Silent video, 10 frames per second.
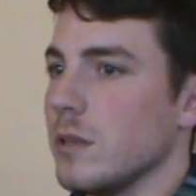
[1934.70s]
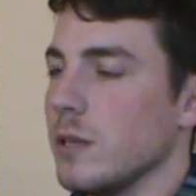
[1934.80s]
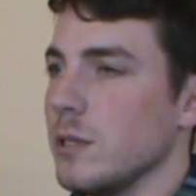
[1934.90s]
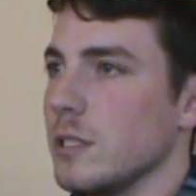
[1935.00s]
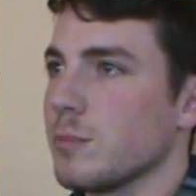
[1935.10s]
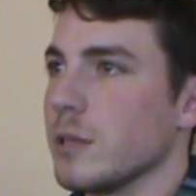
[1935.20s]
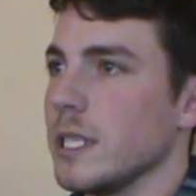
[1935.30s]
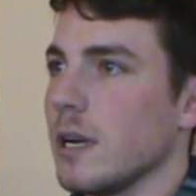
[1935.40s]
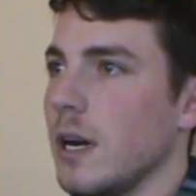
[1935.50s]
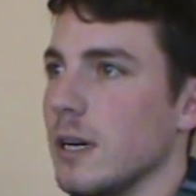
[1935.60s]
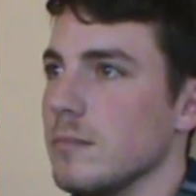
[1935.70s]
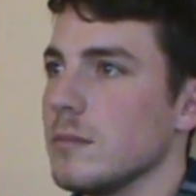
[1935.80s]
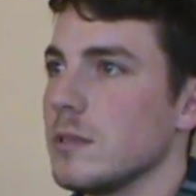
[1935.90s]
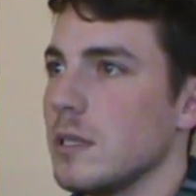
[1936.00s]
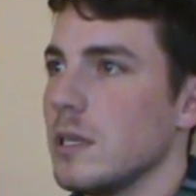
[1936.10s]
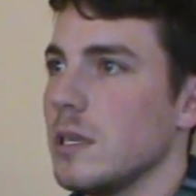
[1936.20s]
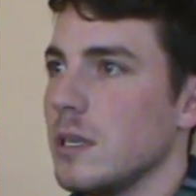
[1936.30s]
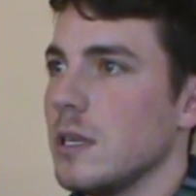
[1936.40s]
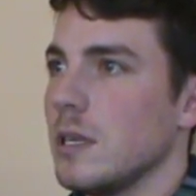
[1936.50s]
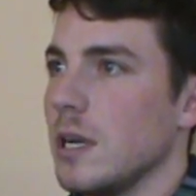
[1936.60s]
it, it was pretty calm.
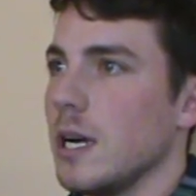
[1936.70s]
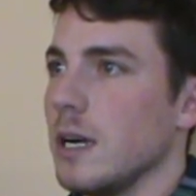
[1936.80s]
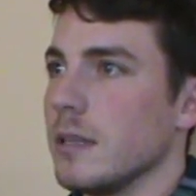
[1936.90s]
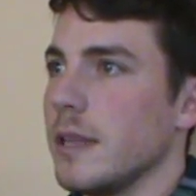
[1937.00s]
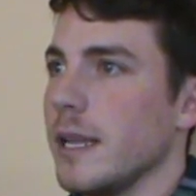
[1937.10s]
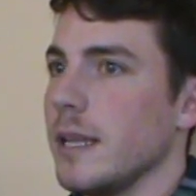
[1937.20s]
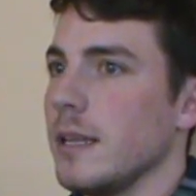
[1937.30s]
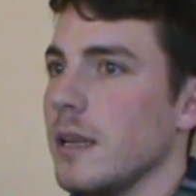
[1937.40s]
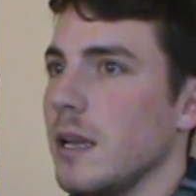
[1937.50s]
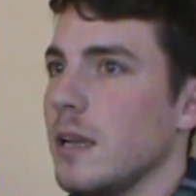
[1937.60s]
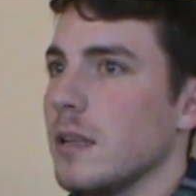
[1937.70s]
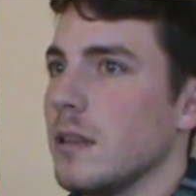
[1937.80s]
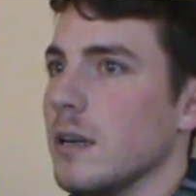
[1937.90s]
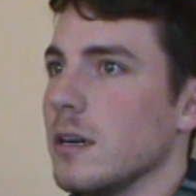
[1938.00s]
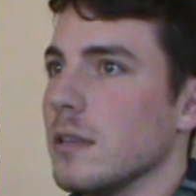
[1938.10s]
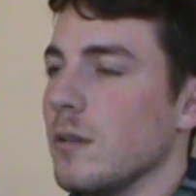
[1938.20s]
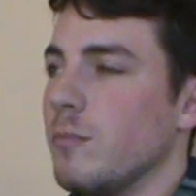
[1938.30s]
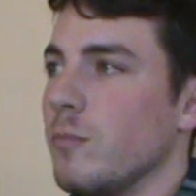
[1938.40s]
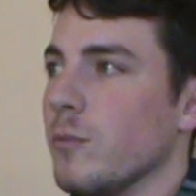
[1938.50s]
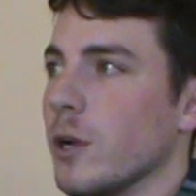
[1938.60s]
Uh, they the, the
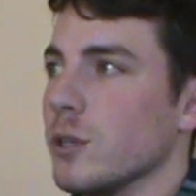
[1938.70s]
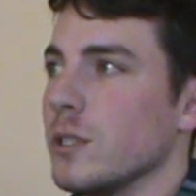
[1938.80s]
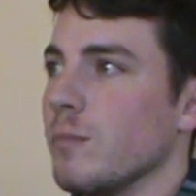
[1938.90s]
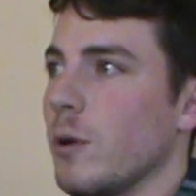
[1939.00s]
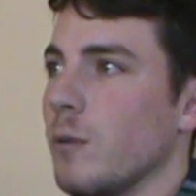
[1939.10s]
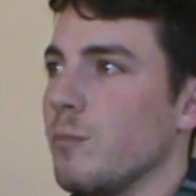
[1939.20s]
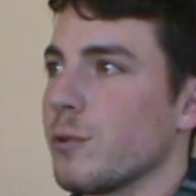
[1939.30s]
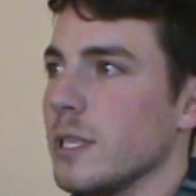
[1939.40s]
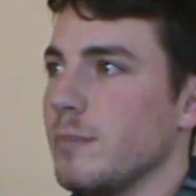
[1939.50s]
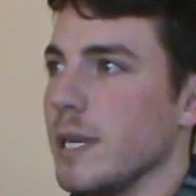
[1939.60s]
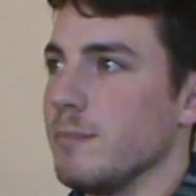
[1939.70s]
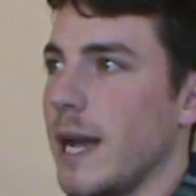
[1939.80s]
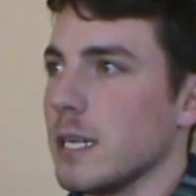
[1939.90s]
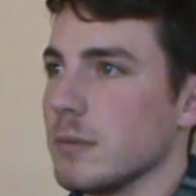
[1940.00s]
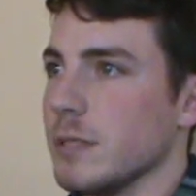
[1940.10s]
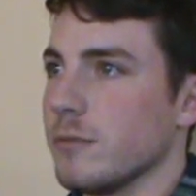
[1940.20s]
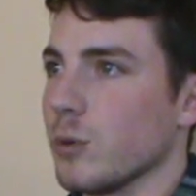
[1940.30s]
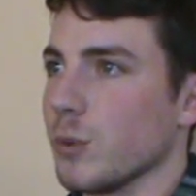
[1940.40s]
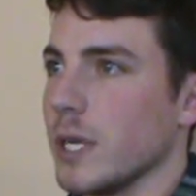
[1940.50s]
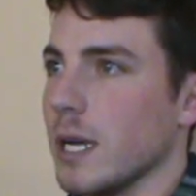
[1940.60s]
there was a, a, pretty big battle
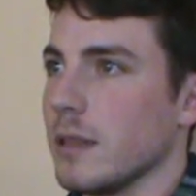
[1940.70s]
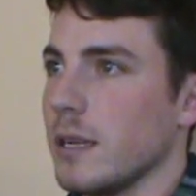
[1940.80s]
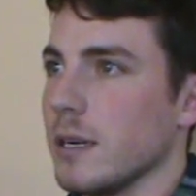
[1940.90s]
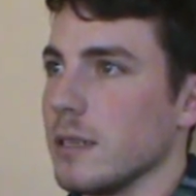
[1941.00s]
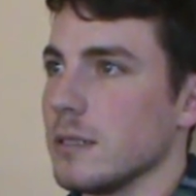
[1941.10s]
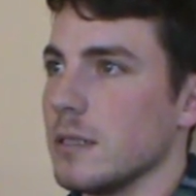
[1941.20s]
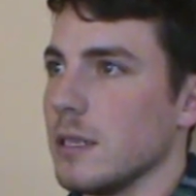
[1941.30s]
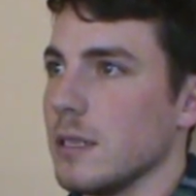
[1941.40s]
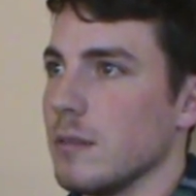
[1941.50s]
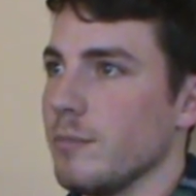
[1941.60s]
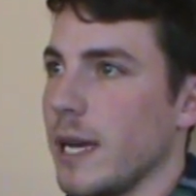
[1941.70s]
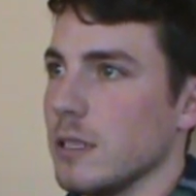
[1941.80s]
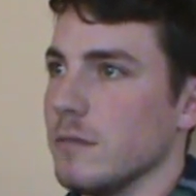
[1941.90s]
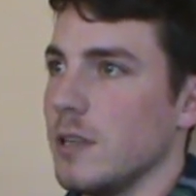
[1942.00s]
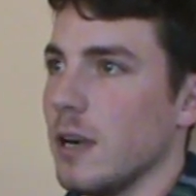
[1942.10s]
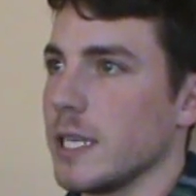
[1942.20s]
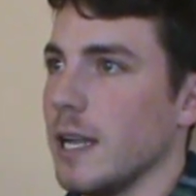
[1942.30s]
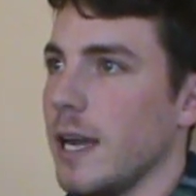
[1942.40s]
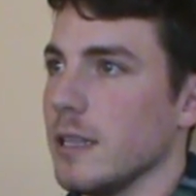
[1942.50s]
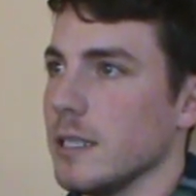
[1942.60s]
before we got there. Is the Battle of
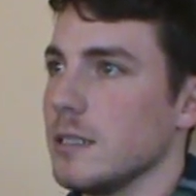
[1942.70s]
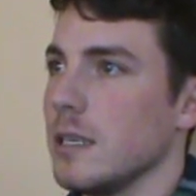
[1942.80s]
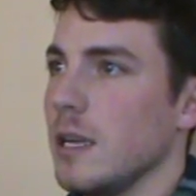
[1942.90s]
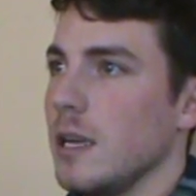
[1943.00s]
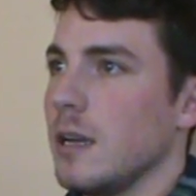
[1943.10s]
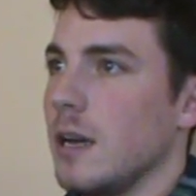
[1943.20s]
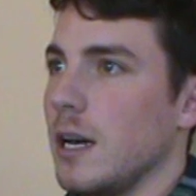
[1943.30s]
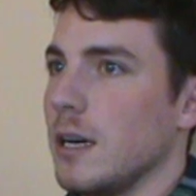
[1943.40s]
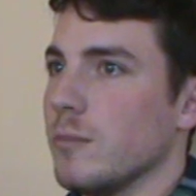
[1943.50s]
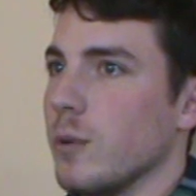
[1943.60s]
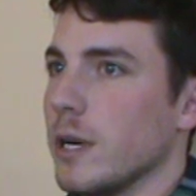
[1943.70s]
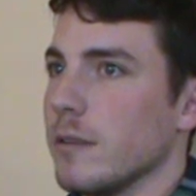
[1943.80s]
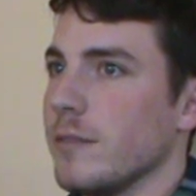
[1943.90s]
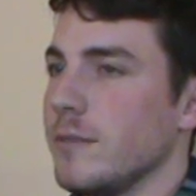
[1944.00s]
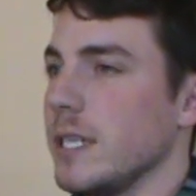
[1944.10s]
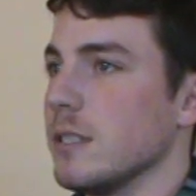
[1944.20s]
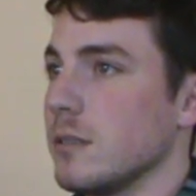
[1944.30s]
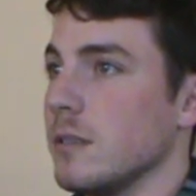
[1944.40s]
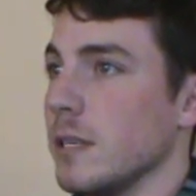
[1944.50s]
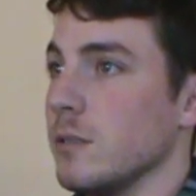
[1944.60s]
Donkey Island, um, where 50
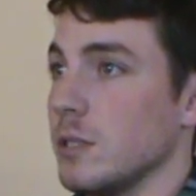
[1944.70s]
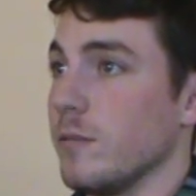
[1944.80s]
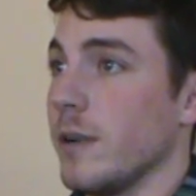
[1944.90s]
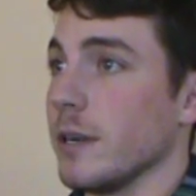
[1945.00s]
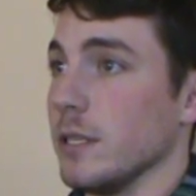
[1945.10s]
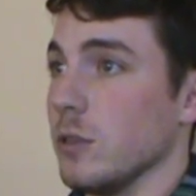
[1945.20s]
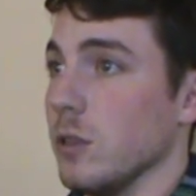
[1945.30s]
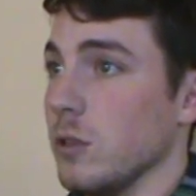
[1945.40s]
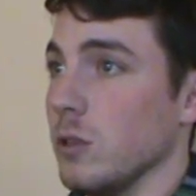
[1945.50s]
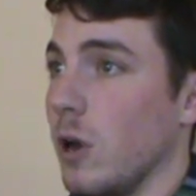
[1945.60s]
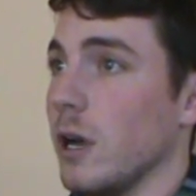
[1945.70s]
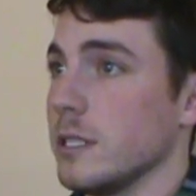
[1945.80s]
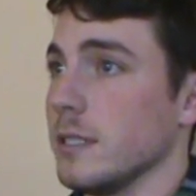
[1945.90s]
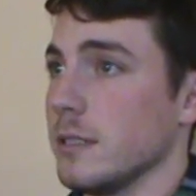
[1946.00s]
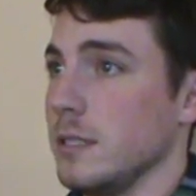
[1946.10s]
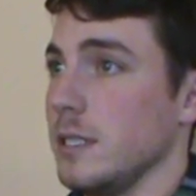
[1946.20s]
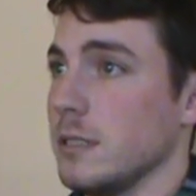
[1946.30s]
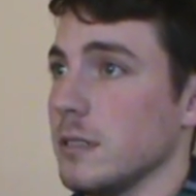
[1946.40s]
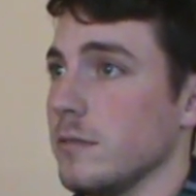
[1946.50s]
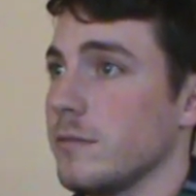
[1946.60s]
and, it was a very large and
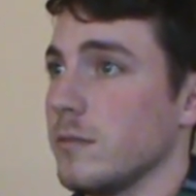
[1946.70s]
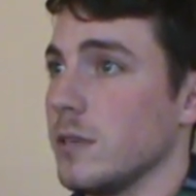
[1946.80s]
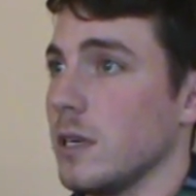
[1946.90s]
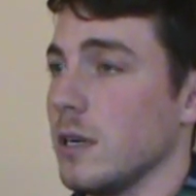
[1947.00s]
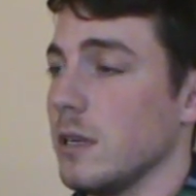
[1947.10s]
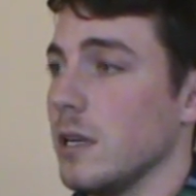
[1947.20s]
cohesive uh,